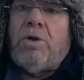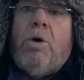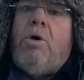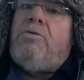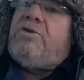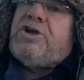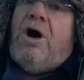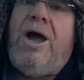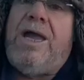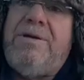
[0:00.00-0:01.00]
or the
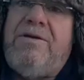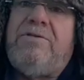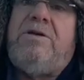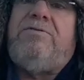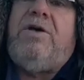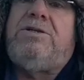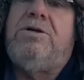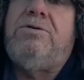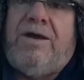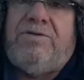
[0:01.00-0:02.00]
time, even if they
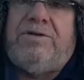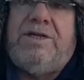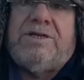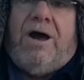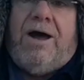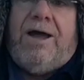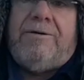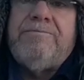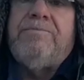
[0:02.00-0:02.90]
do have the desire,